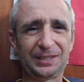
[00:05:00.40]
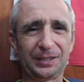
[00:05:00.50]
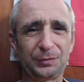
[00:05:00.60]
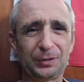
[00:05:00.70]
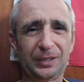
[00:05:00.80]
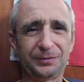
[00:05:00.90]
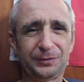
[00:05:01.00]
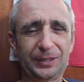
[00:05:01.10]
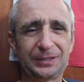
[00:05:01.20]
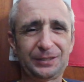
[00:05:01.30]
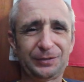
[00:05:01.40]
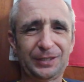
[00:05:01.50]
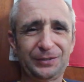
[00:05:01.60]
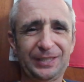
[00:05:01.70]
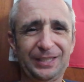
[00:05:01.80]
If you have
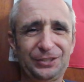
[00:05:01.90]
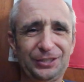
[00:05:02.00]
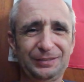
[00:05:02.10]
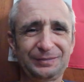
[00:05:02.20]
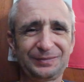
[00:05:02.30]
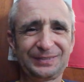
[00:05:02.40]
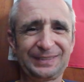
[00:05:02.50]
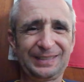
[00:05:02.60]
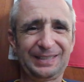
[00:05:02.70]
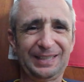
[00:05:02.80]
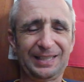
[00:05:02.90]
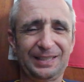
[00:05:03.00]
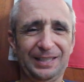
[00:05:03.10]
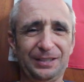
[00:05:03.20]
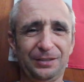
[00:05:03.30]
25 kg
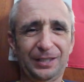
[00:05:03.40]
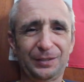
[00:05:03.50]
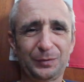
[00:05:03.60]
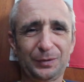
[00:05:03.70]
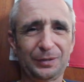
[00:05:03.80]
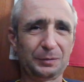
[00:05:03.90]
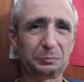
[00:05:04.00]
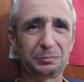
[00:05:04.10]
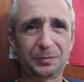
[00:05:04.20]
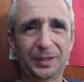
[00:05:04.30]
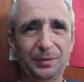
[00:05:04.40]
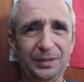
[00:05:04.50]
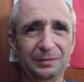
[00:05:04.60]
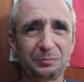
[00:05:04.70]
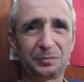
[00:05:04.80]
and then you have
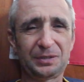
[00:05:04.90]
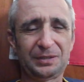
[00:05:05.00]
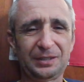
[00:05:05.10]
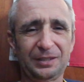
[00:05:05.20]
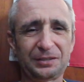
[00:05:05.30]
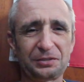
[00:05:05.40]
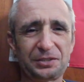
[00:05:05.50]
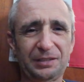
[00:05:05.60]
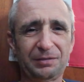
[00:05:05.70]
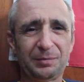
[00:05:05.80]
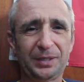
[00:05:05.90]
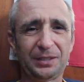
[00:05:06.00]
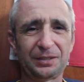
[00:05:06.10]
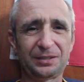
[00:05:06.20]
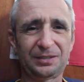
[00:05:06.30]
maybe 6 or 7
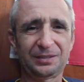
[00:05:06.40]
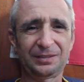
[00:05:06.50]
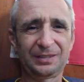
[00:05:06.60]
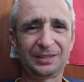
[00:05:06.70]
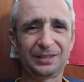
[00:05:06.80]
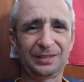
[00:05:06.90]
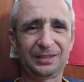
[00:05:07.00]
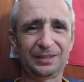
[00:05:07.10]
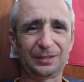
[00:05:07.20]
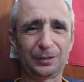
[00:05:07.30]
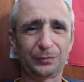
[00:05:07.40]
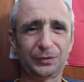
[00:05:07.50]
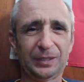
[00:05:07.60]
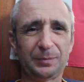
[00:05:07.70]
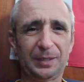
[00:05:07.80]
meters of
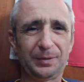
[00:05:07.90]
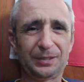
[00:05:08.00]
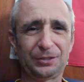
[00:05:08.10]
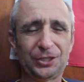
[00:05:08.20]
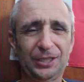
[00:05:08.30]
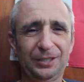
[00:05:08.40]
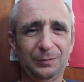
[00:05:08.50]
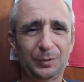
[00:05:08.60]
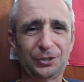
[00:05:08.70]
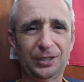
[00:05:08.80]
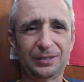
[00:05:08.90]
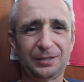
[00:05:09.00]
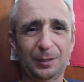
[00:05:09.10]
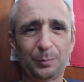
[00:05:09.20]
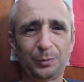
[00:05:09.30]
10 millimeter chain, which
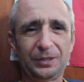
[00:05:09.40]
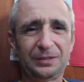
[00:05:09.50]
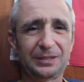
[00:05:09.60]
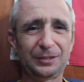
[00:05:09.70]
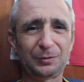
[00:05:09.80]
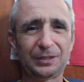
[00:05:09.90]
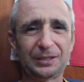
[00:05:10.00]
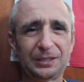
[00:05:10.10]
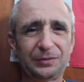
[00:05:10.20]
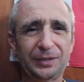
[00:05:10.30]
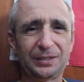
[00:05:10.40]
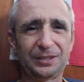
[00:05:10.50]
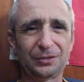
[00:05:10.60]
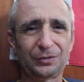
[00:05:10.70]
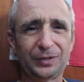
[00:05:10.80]
adds up easily to another
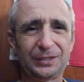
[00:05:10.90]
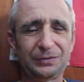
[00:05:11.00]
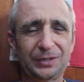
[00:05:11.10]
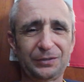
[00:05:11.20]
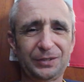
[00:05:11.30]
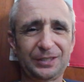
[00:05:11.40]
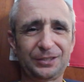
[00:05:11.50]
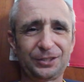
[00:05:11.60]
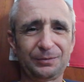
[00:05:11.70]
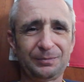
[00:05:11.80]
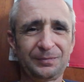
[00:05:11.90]
20 or 25 kg,